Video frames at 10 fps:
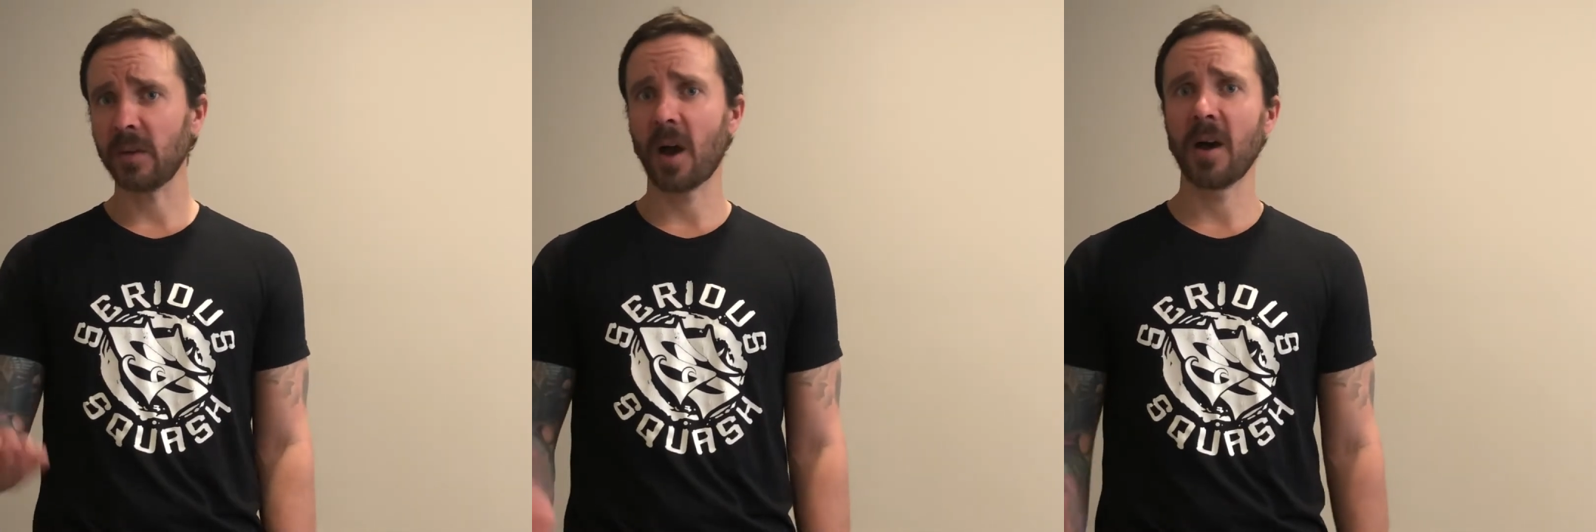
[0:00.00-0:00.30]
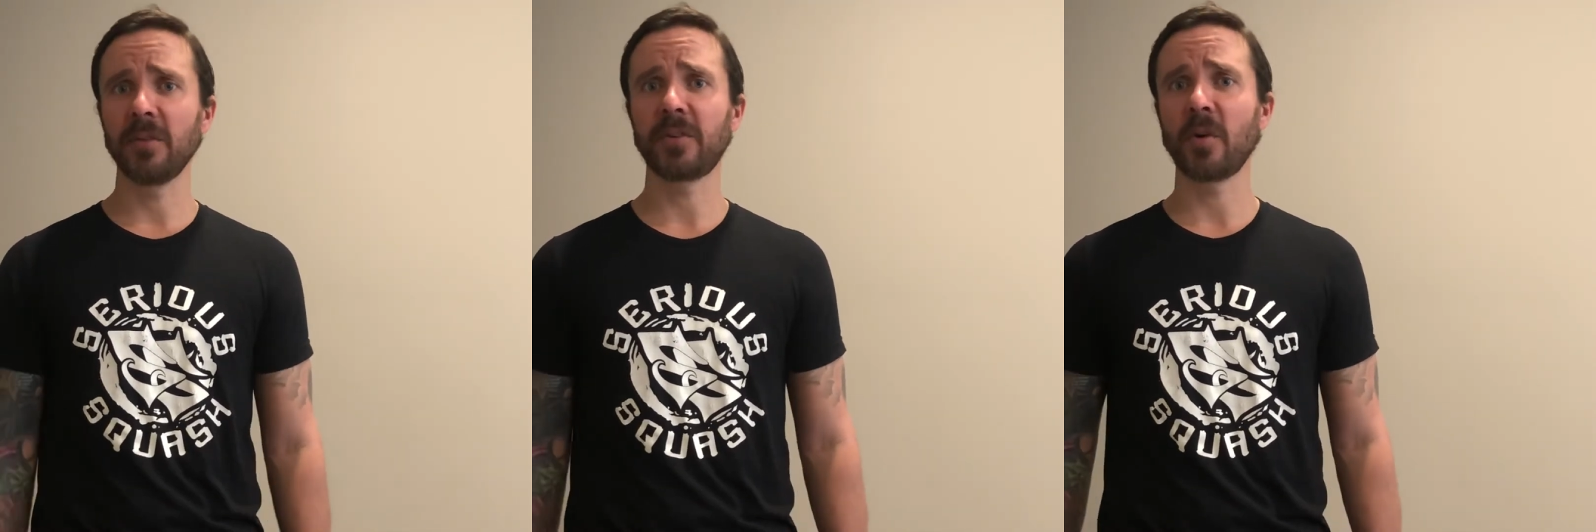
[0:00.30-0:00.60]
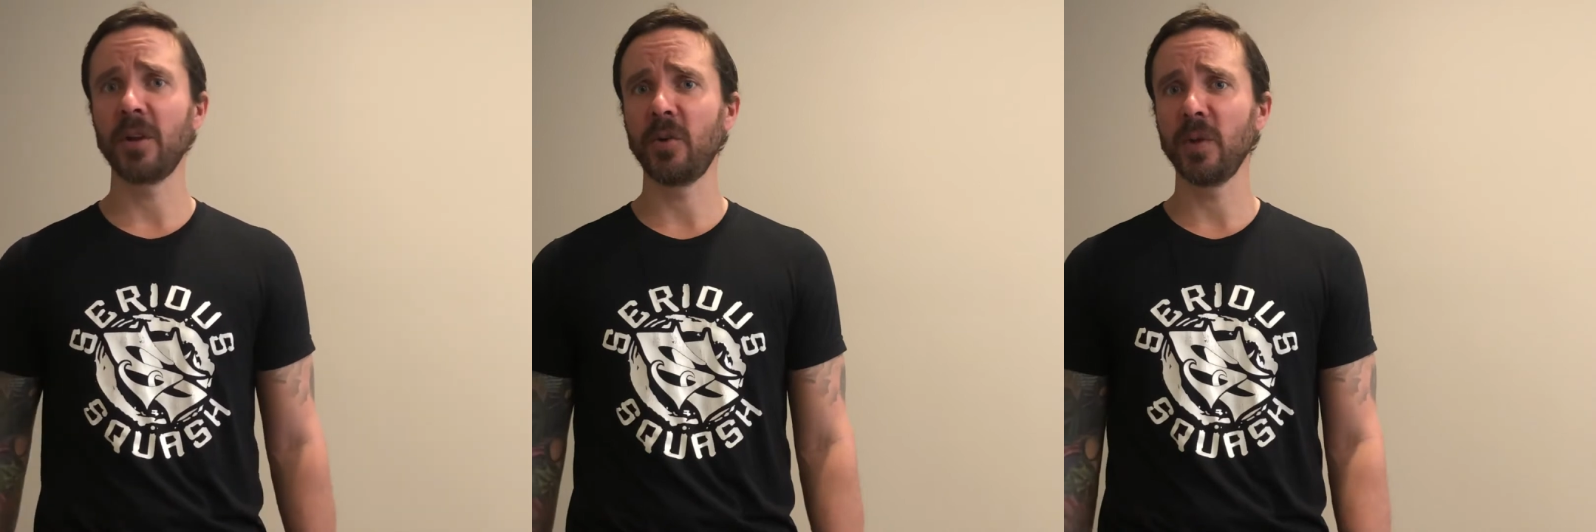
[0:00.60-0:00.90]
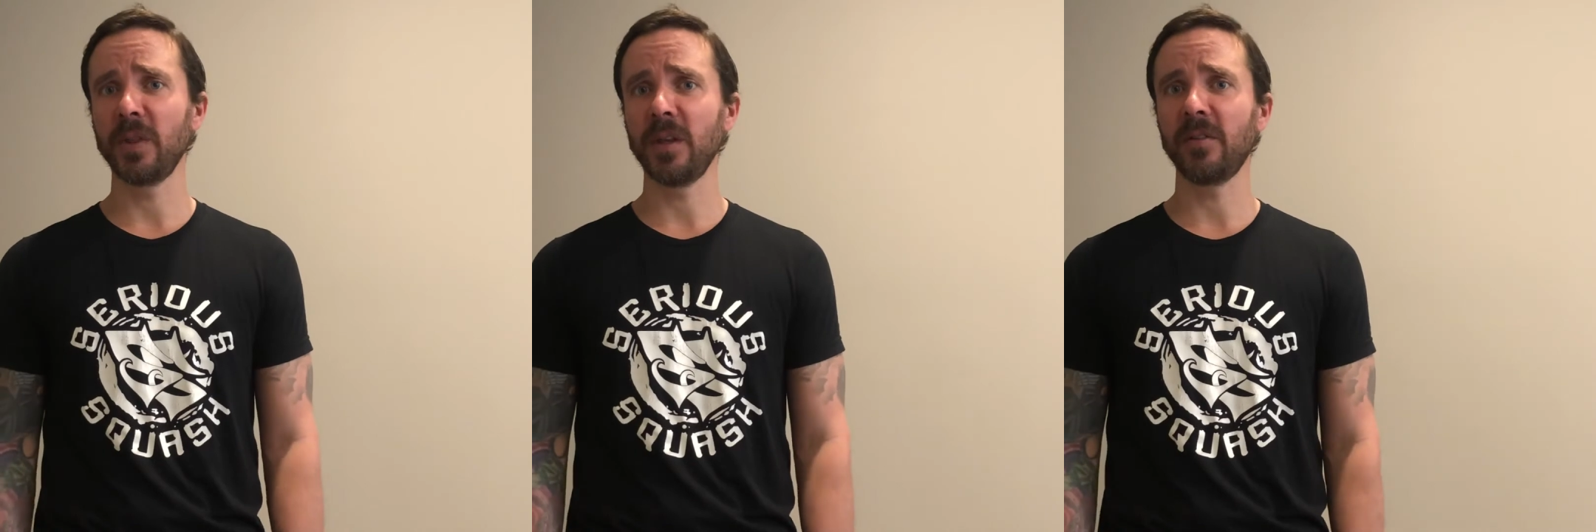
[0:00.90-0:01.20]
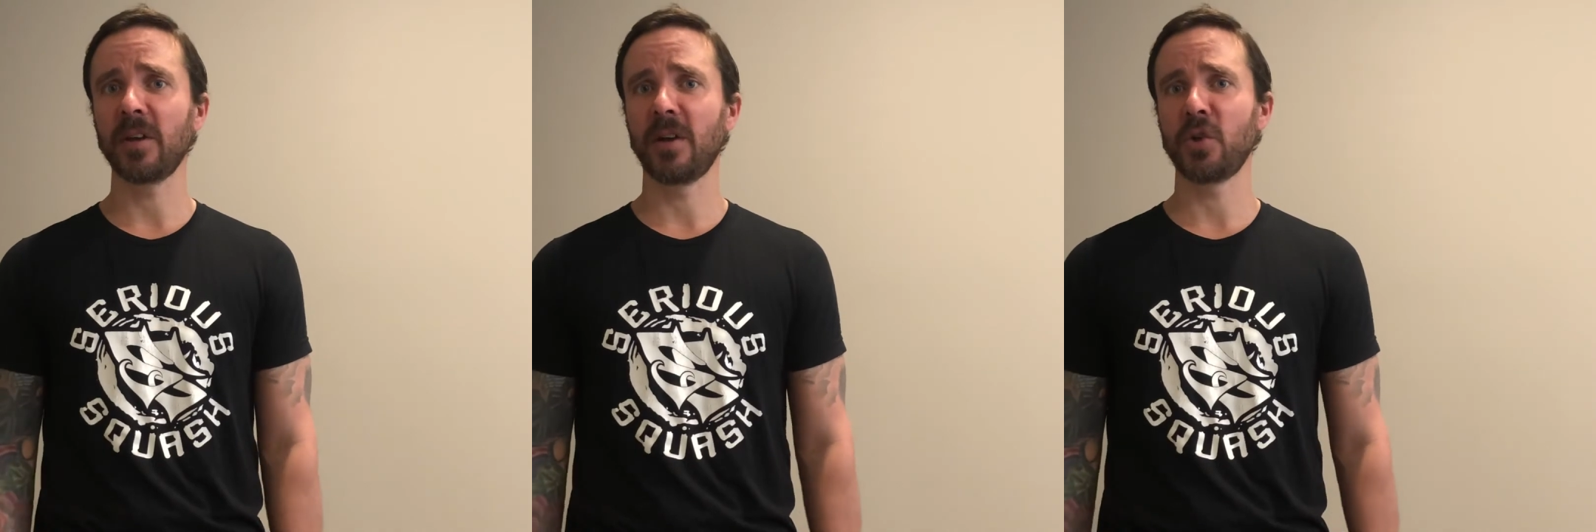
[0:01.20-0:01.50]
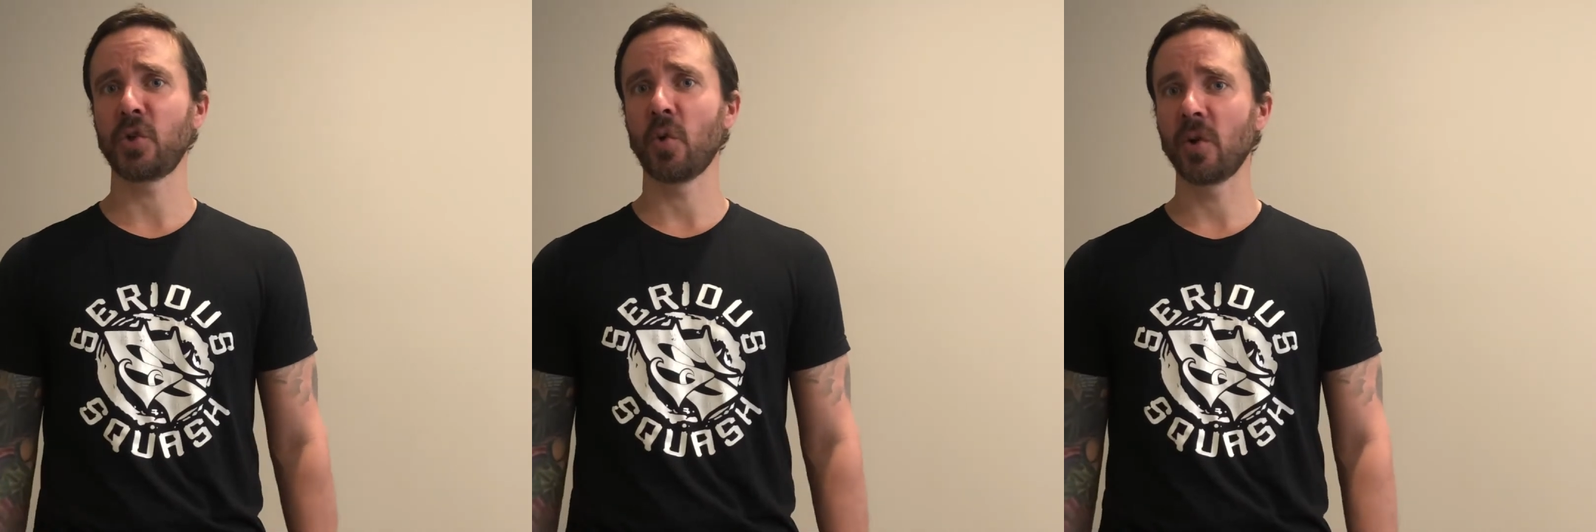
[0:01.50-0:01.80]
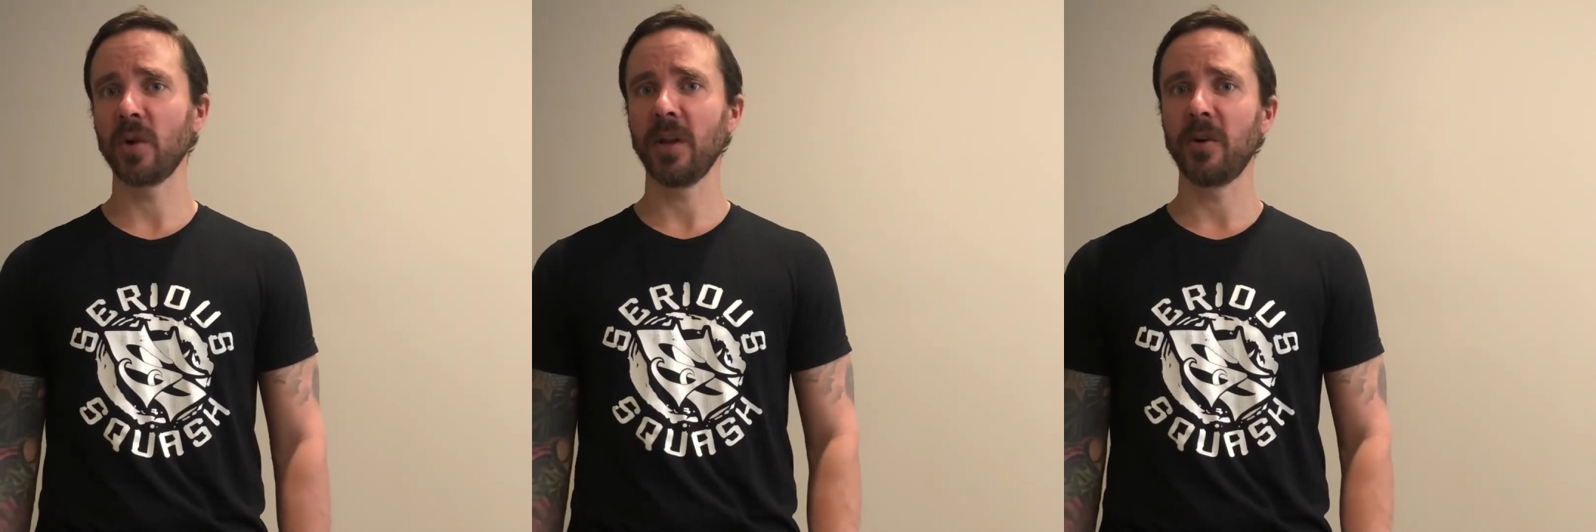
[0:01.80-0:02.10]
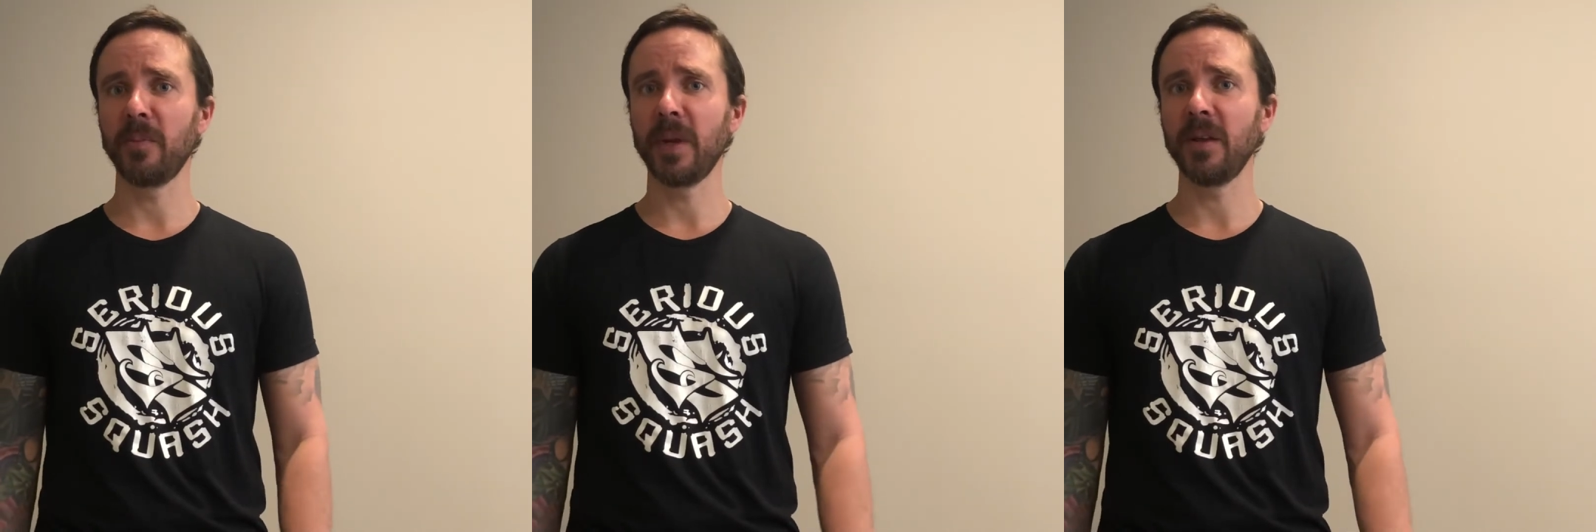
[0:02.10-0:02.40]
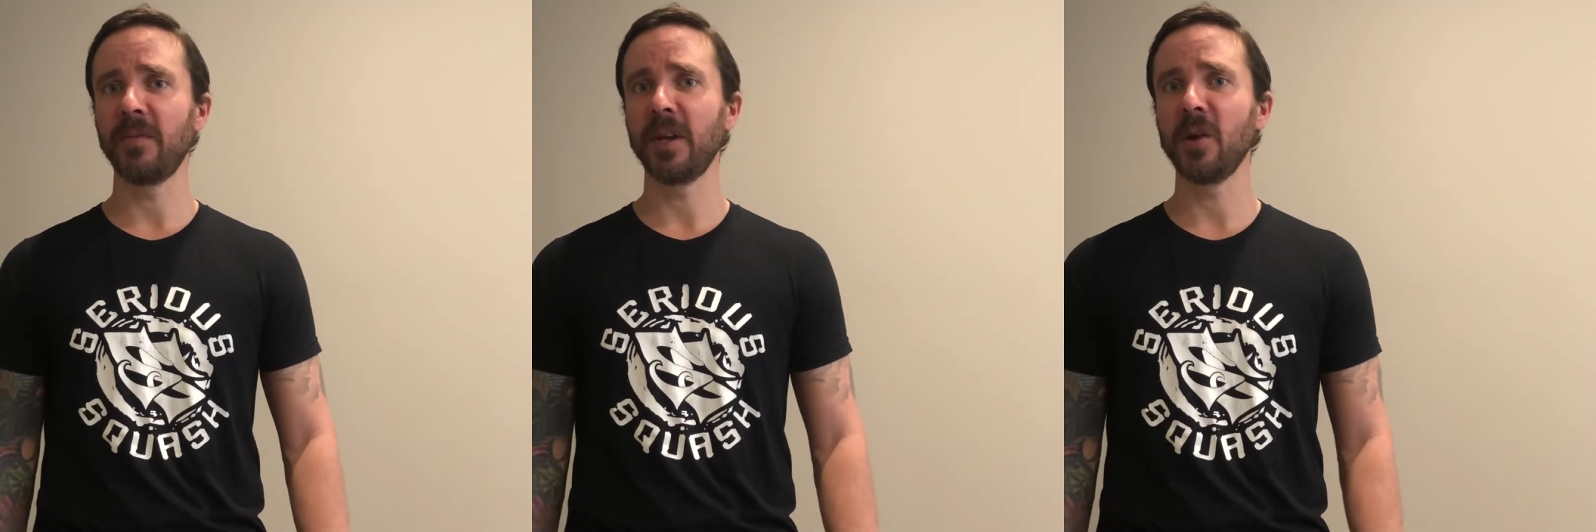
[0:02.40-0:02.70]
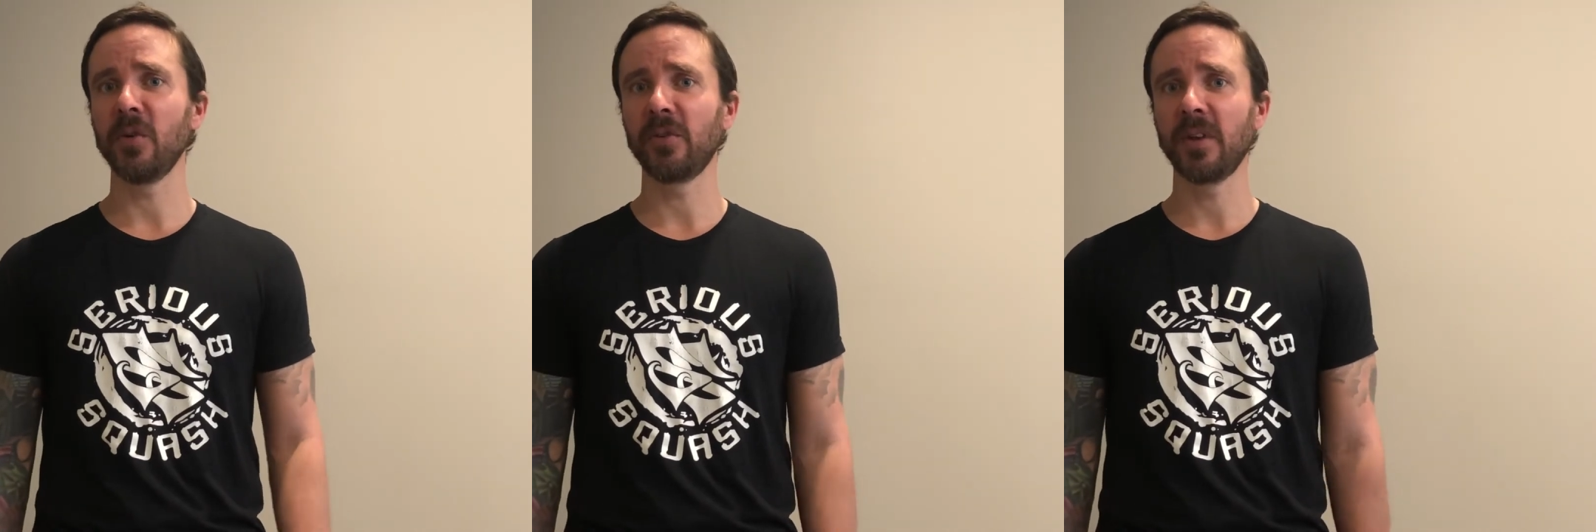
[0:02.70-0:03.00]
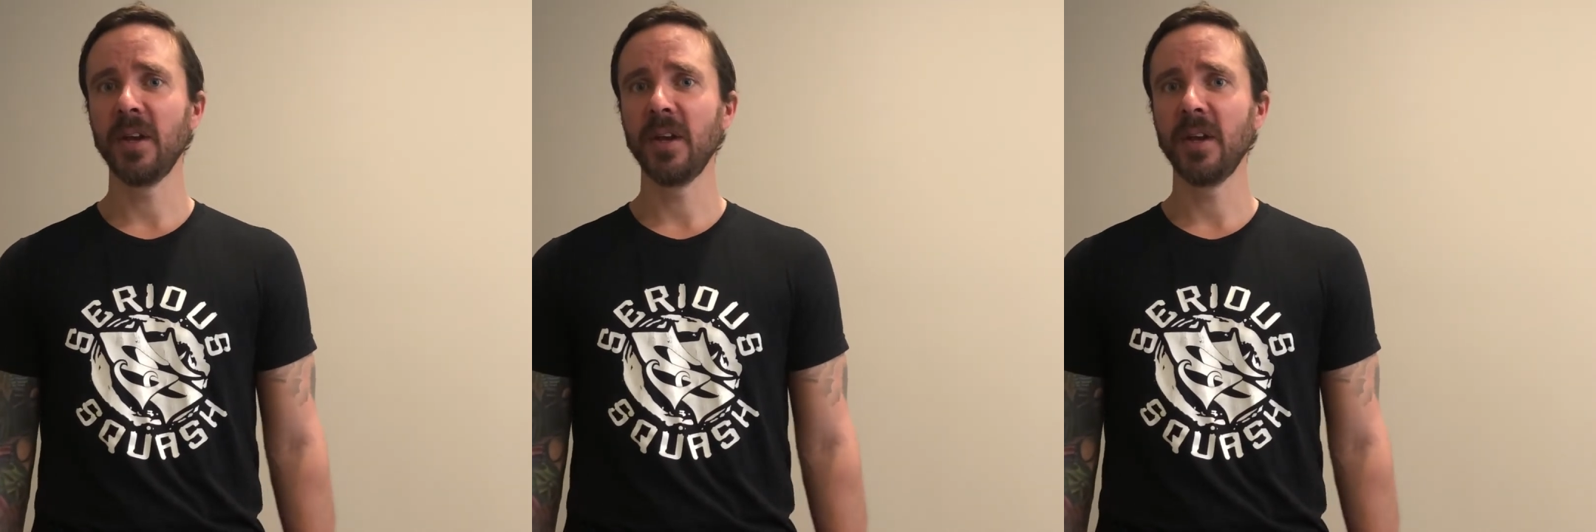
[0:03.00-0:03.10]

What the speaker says: Started doing these kind of shorter little mini videos